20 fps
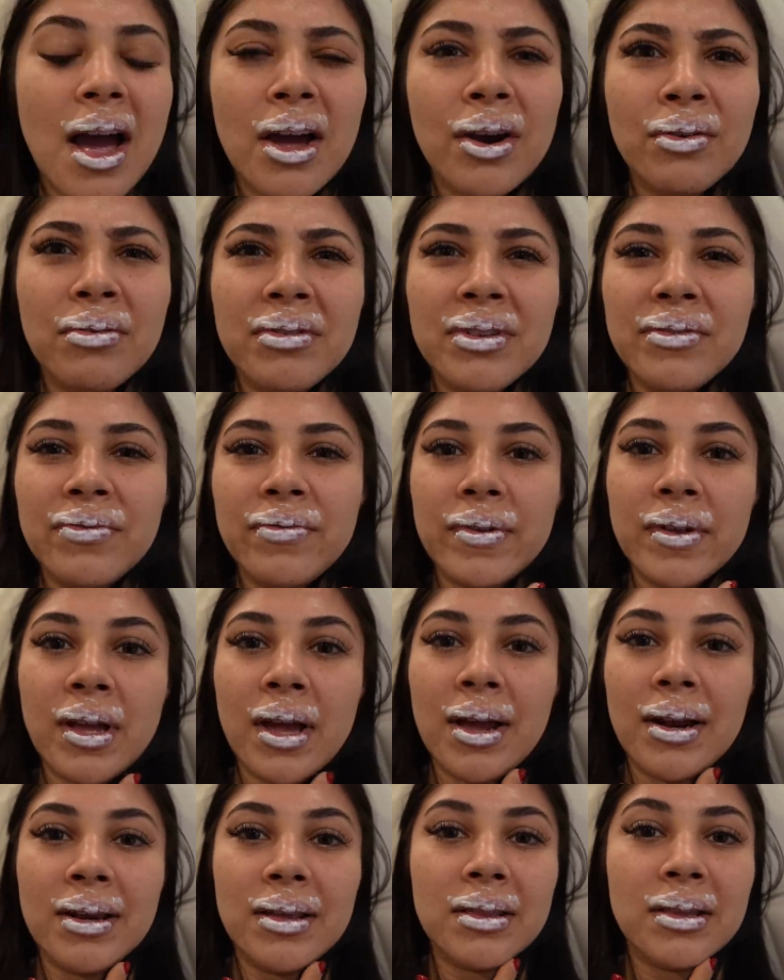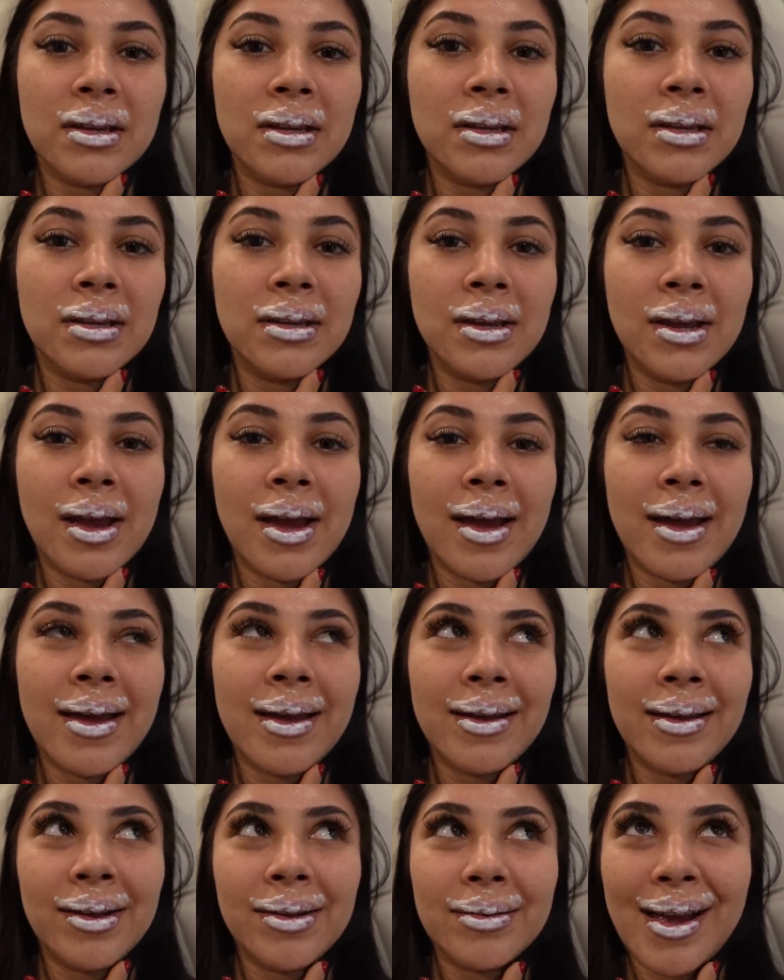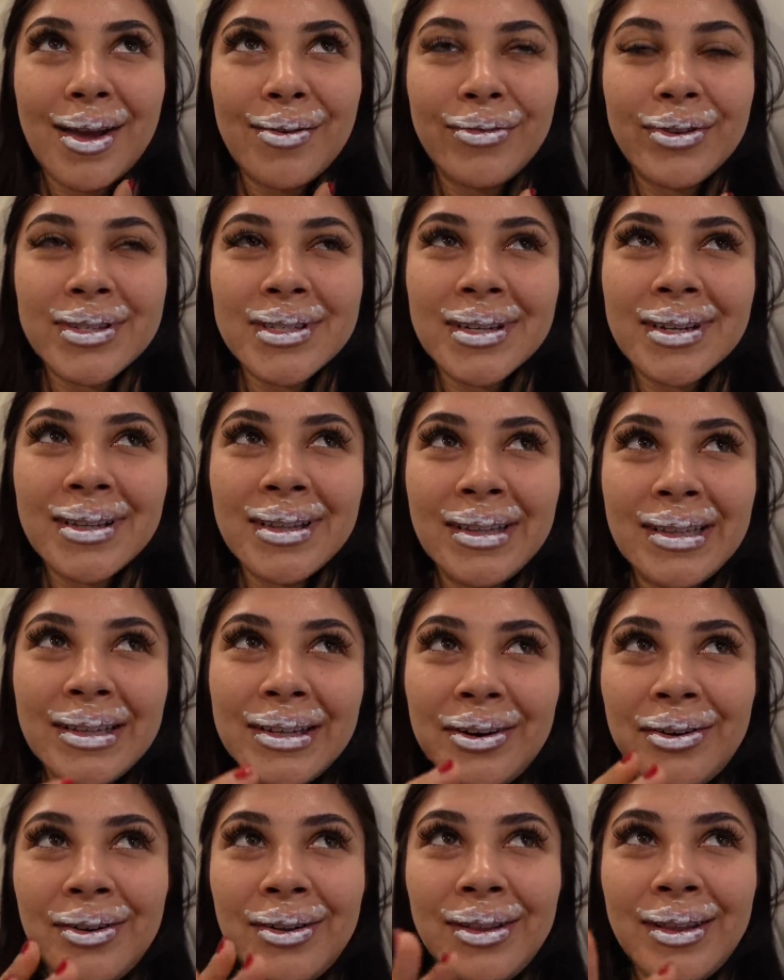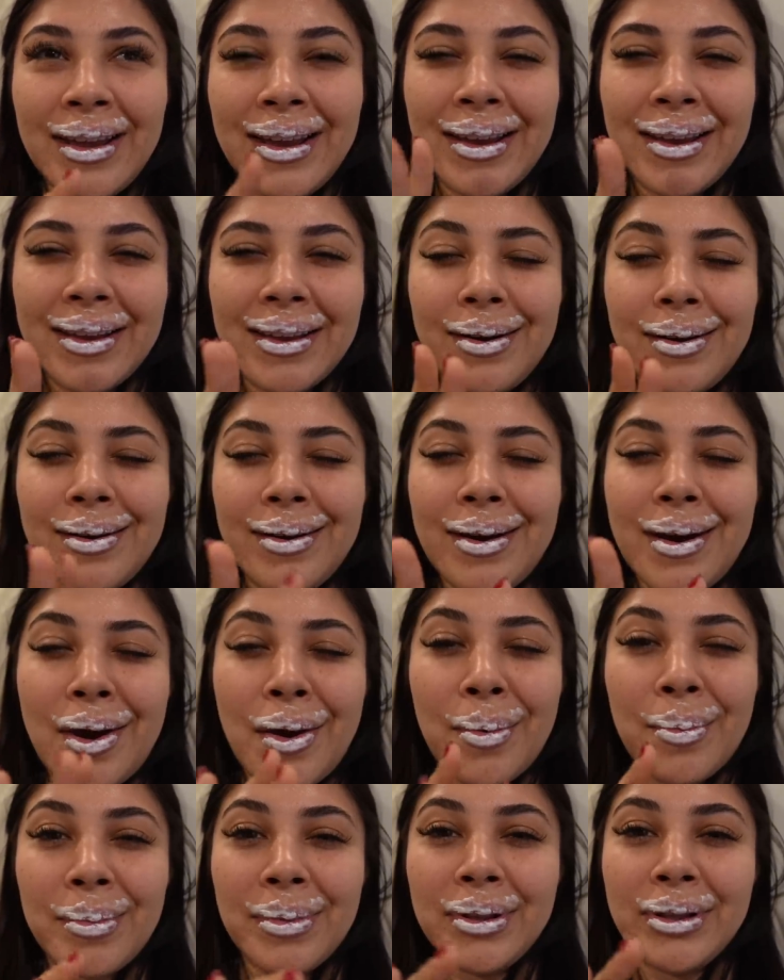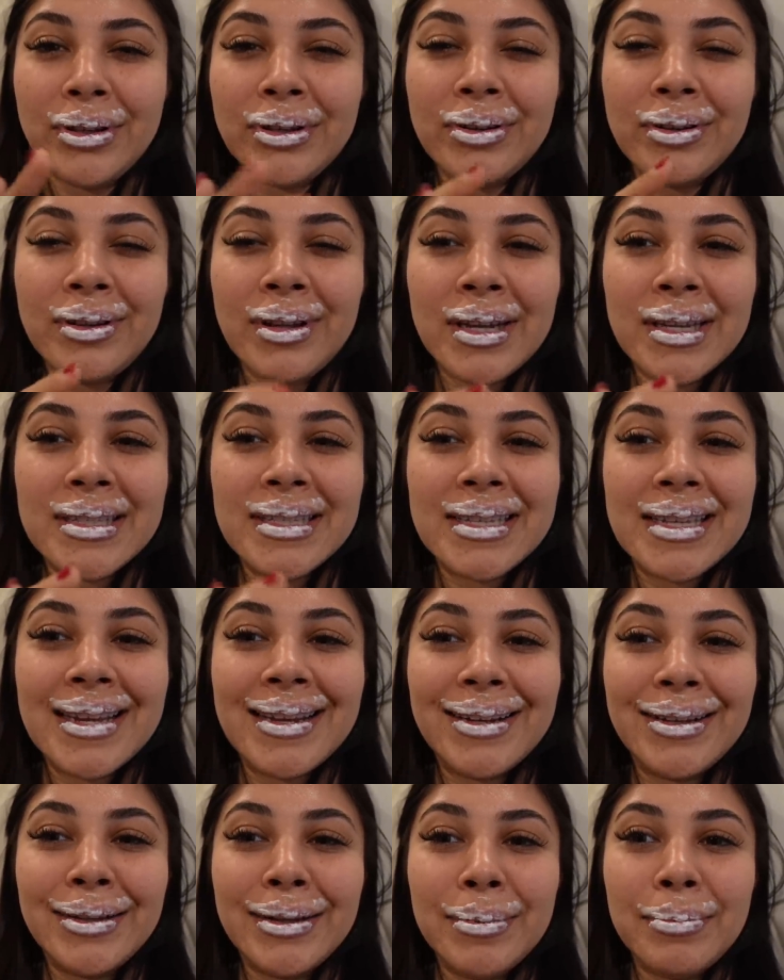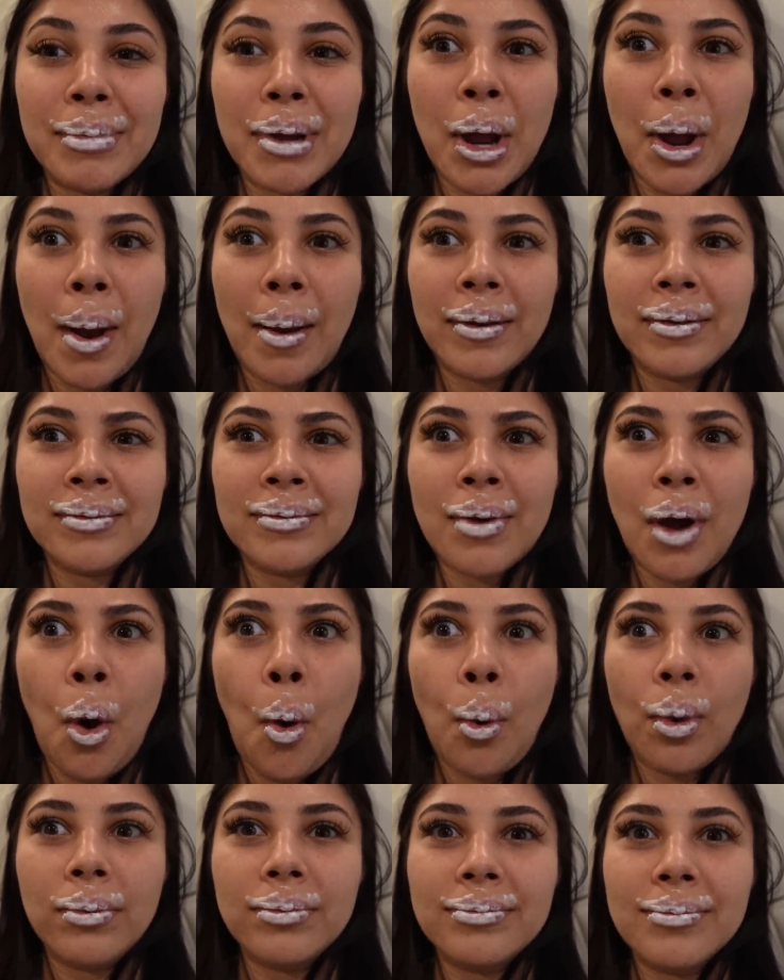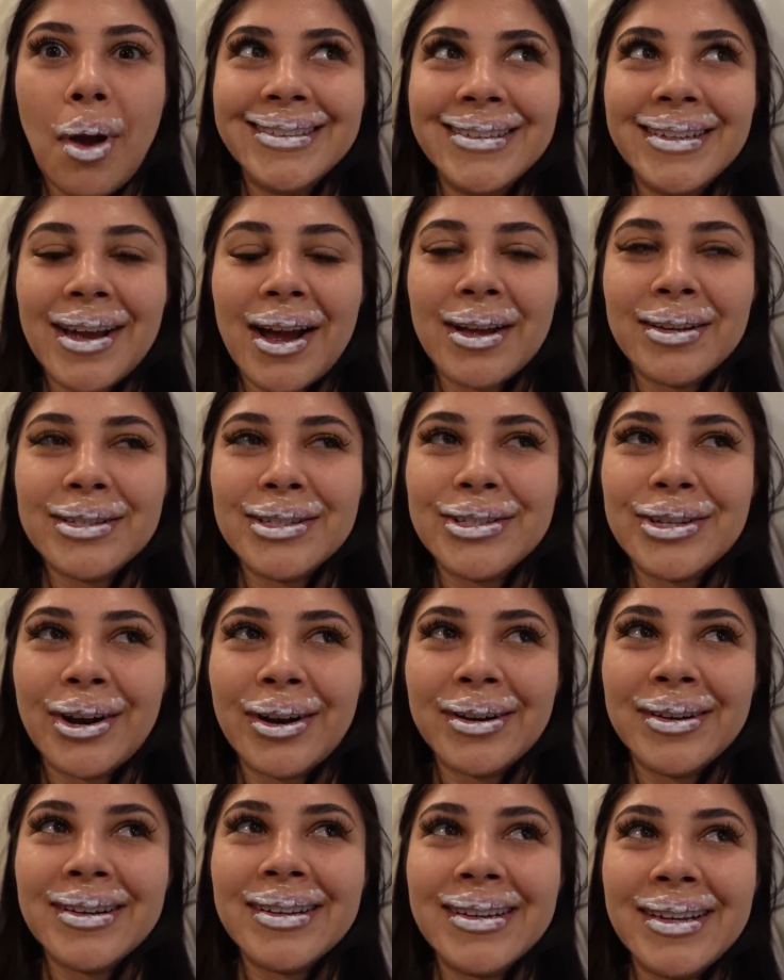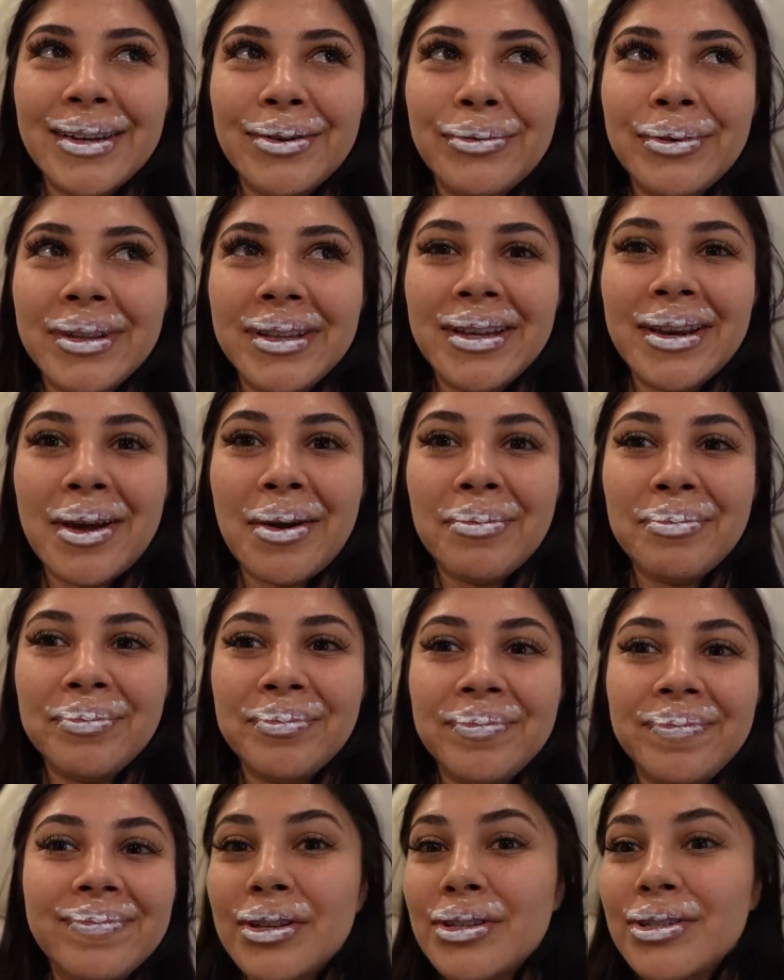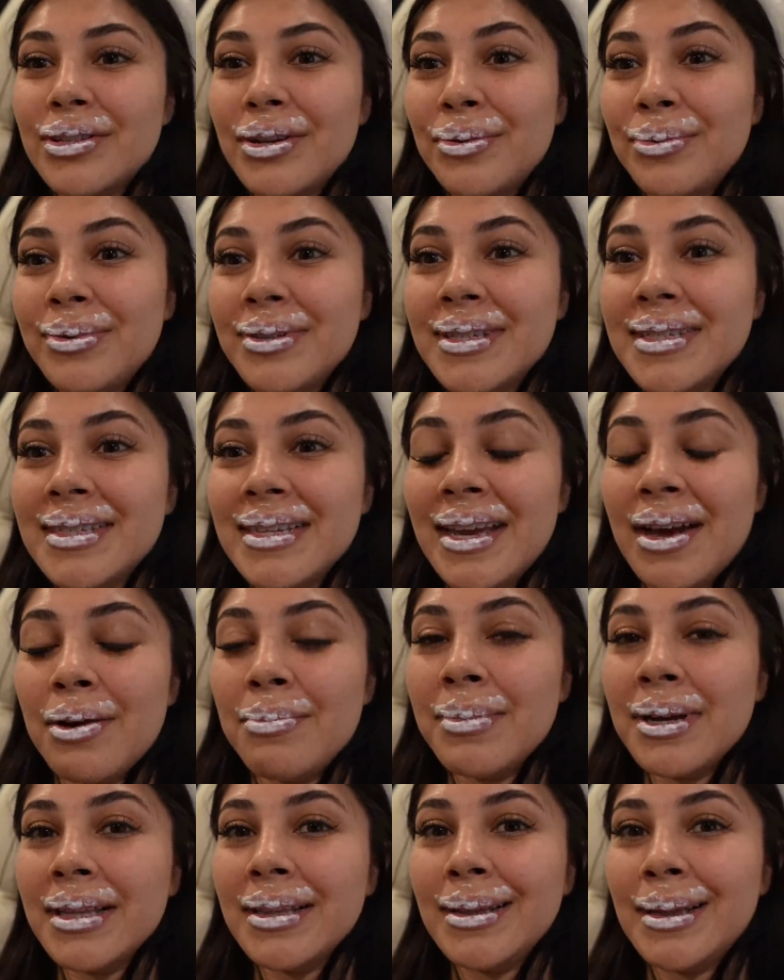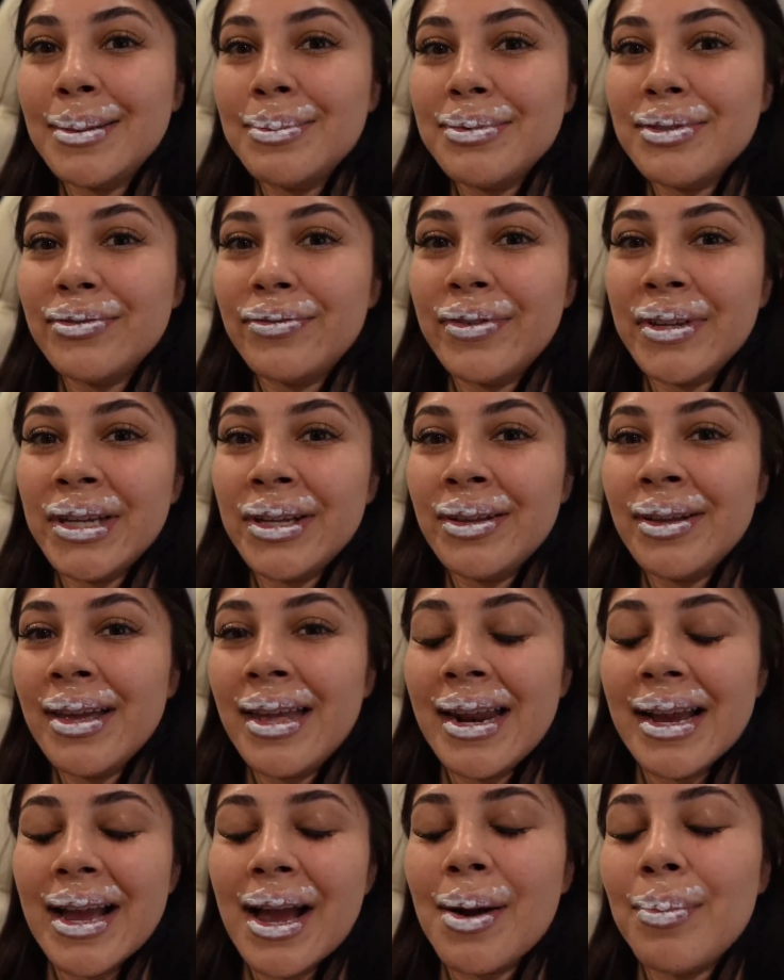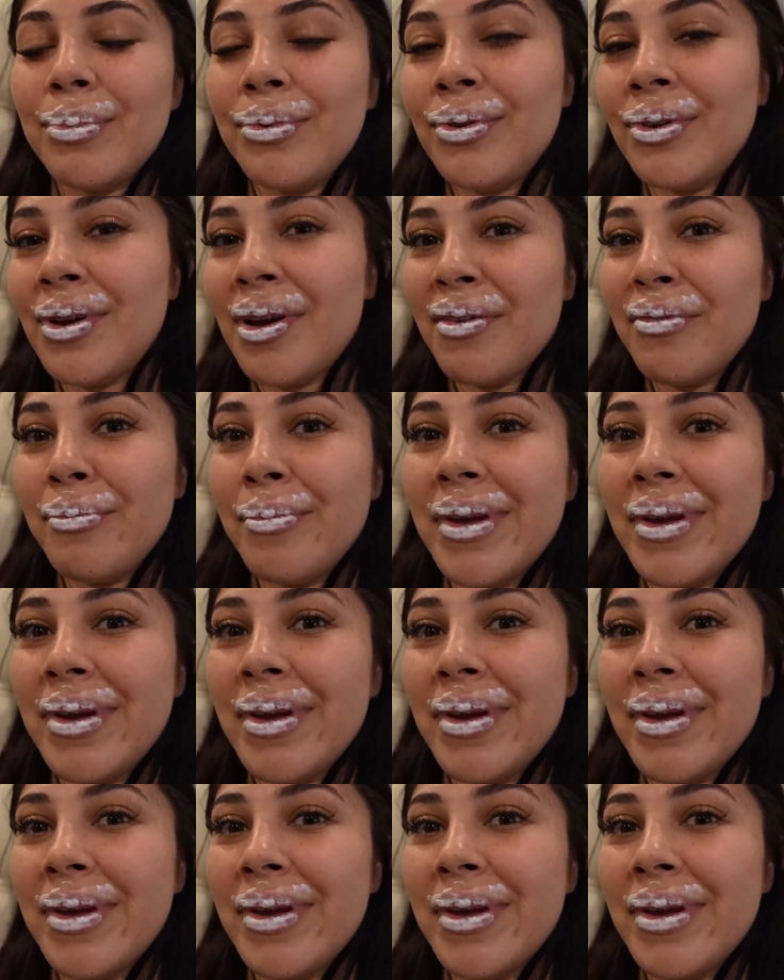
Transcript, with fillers: I don't really feel anything yet. It feels like a little like numb, a little like tingly, but oh, yeah, it's starting to get really numb. So we'll see how my lips feel in a couple of